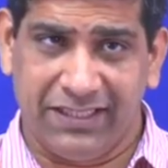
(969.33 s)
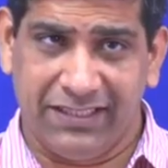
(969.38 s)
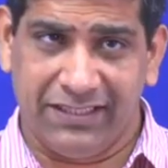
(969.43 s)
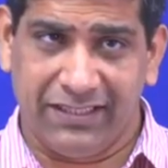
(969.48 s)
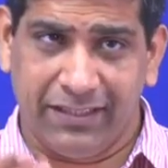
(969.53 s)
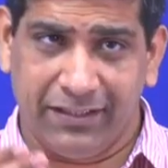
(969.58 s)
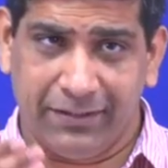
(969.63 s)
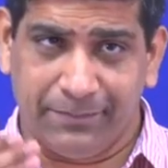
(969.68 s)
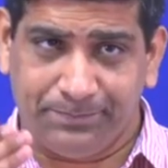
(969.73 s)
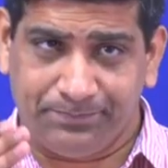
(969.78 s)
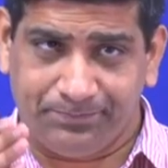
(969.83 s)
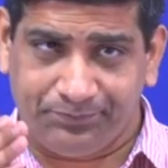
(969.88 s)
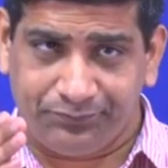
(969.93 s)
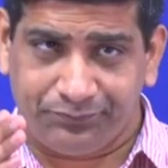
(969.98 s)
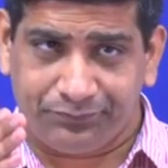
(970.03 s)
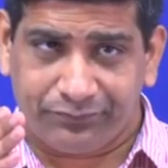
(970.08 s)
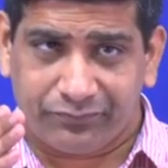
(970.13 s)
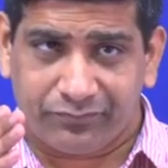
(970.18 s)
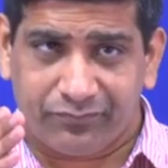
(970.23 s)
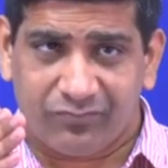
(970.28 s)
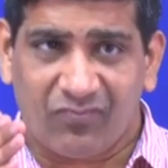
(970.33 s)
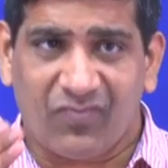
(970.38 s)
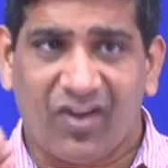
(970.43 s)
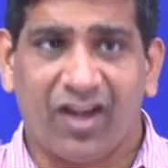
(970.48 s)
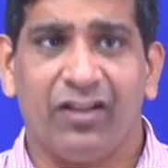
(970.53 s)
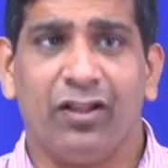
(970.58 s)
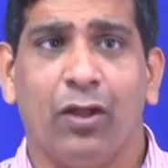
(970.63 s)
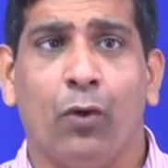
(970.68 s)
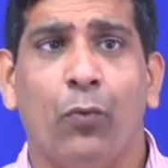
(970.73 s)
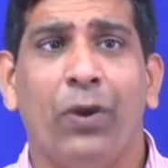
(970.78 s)
in
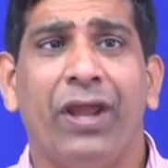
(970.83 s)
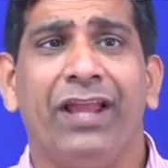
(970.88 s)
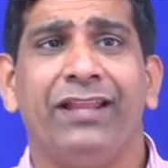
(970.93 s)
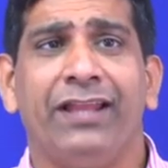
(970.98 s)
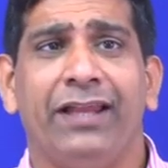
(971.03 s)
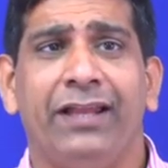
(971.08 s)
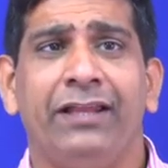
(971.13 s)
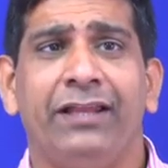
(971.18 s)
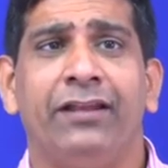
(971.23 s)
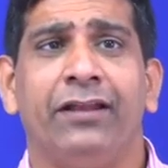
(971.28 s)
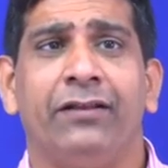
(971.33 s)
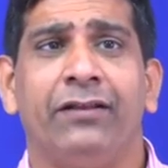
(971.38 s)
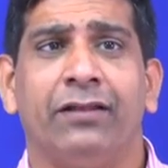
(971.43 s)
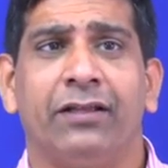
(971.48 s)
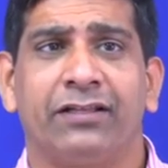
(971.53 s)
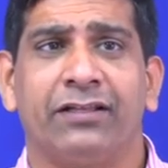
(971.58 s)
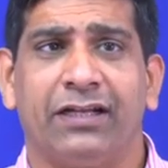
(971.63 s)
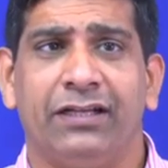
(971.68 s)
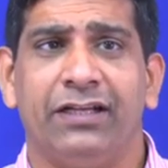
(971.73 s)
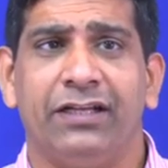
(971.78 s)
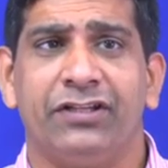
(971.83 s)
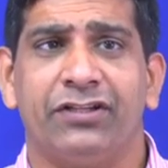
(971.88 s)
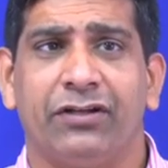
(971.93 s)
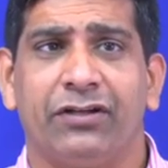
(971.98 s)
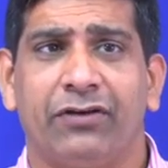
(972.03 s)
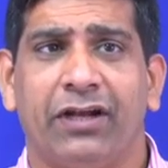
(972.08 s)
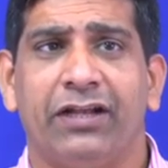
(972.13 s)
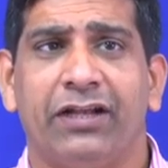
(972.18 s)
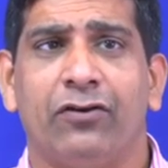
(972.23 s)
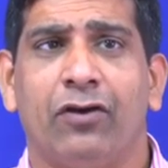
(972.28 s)
the way the Indian
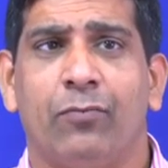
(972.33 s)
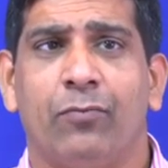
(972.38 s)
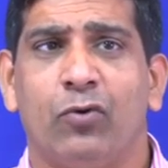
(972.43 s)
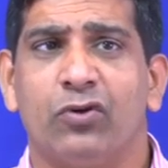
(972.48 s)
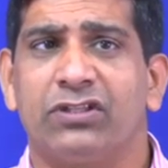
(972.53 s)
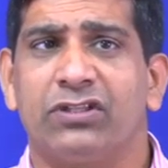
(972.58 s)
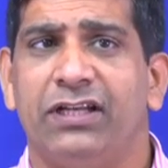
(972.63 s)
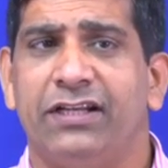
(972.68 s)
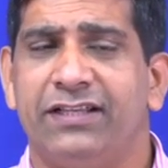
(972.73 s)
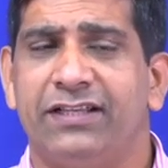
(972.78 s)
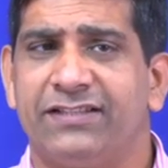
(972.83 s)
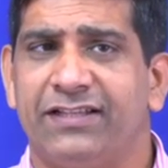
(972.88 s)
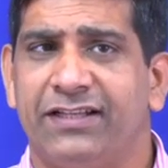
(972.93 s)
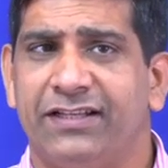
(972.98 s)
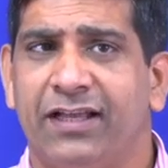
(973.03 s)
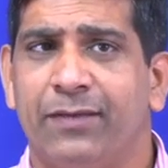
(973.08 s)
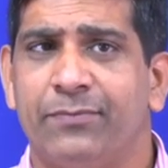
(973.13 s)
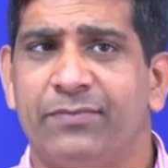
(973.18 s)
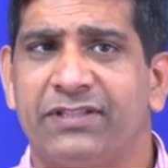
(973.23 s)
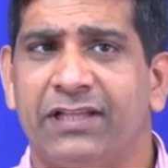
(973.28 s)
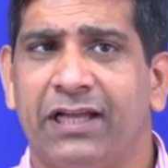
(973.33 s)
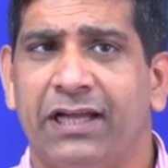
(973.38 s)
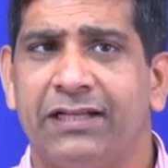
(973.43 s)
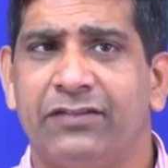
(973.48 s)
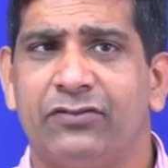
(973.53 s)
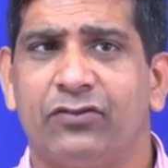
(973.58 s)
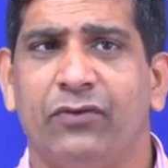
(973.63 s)
condition right now, mostly it is the dump site.